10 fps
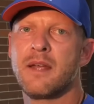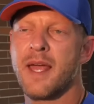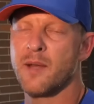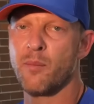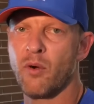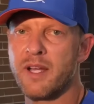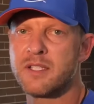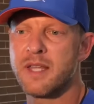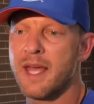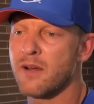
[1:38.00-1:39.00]
and
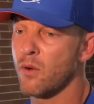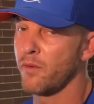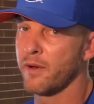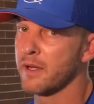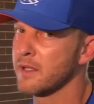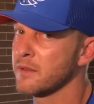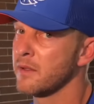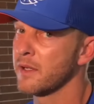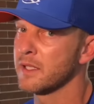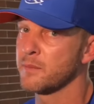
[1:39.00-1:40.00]
embrace that, or they're going
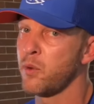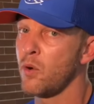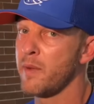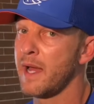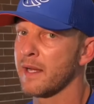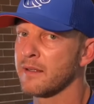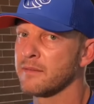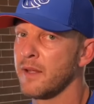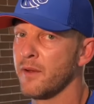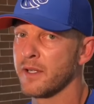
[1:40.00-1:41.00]
to they're going to pull back
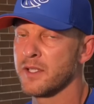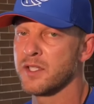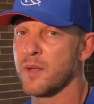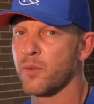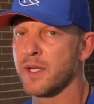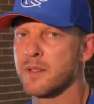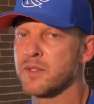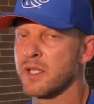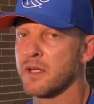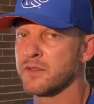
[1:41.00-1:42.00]
and they're going to separate
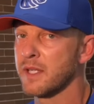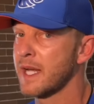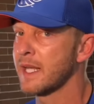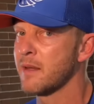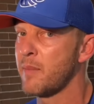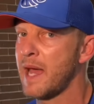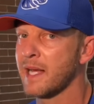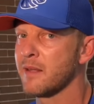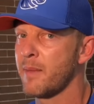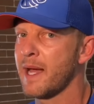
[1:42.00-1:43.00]
themselves and kind of get
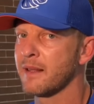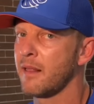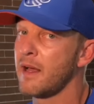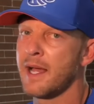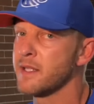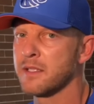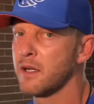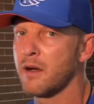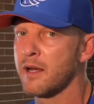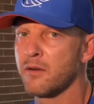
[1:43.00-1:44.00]
back in the back of the lines and
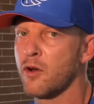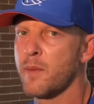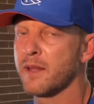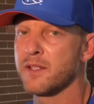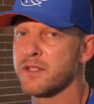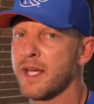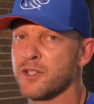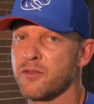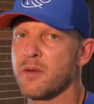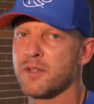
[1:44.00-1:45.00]
go, I don't know about this
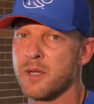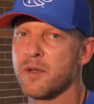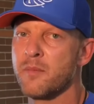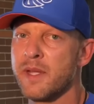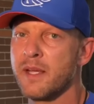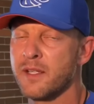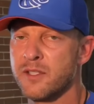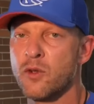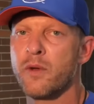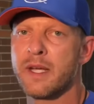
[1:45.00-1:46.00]
next scrimmage I'm going to be in
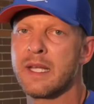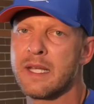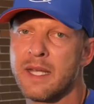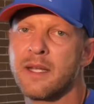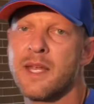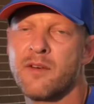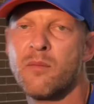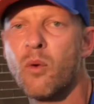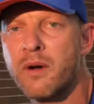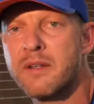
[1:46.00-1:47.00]
because it's only going to get even
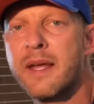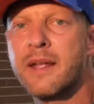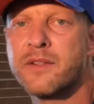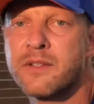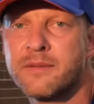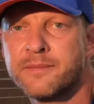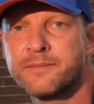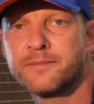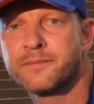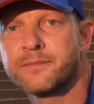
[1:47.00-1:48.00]
more intense
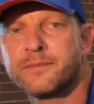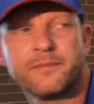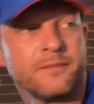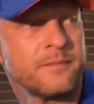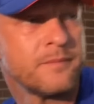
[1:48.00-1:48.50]
you got new